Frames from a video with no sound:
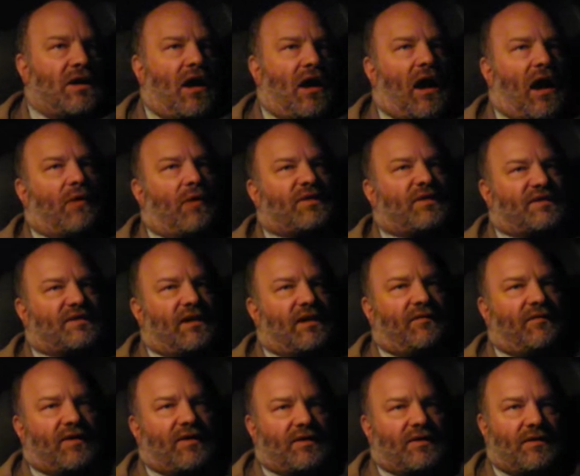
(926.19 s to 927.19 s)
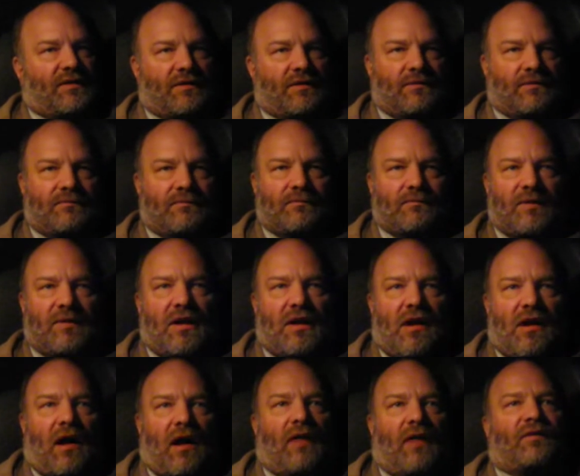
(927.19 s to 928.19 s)
I was livid.
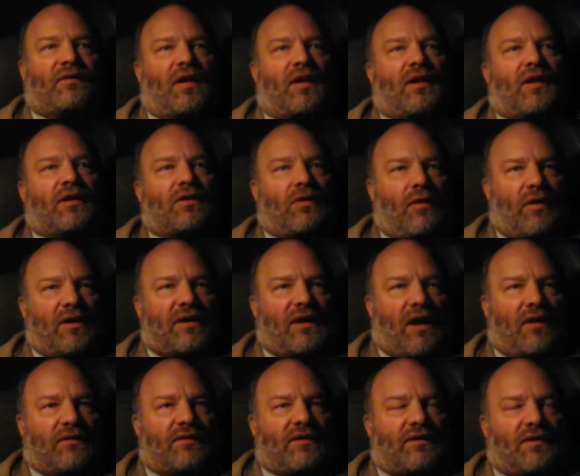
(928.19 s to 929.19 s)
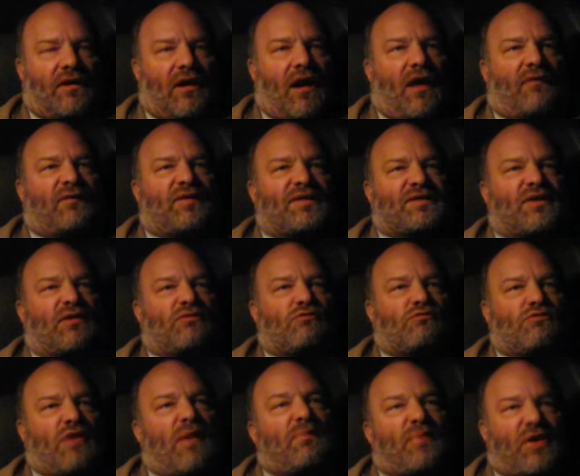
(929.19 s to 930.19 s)
I felt like going down to the office
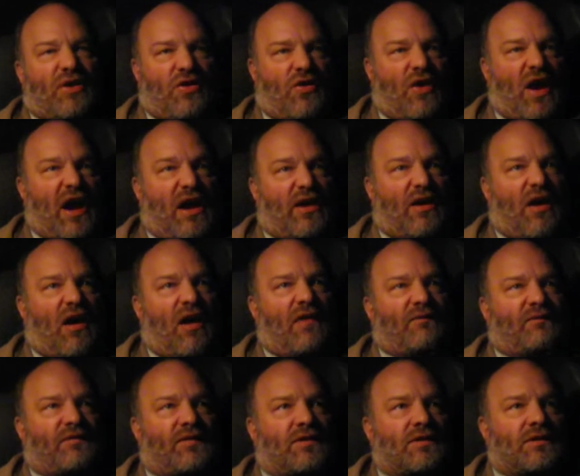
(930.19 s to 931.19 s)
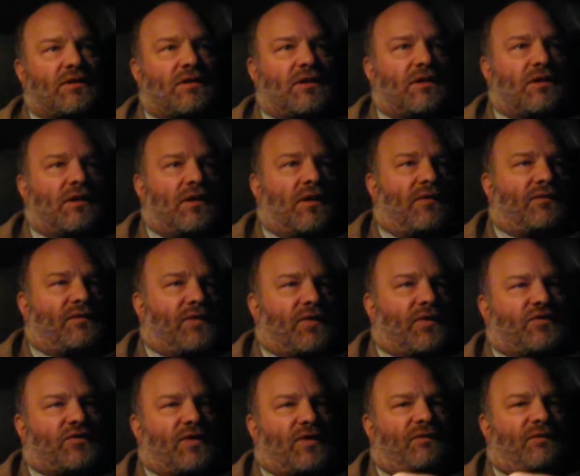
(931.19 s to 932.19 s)
and ripping her head off.
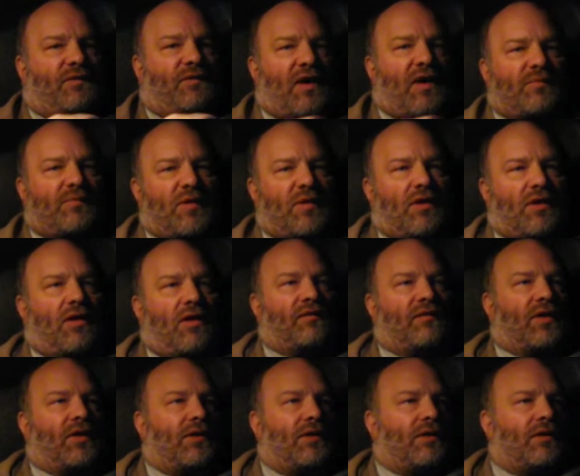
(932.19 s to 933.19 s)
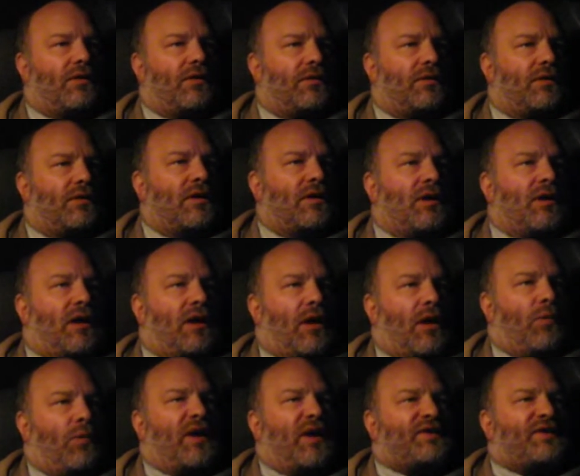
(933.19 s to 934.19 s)
First she fucked me over
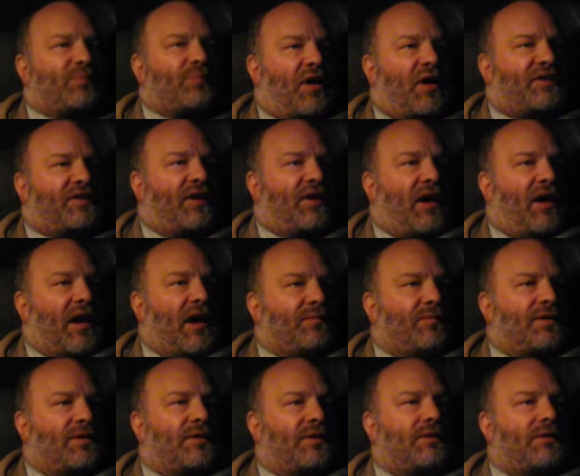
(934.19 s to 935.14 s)
and wasted my time.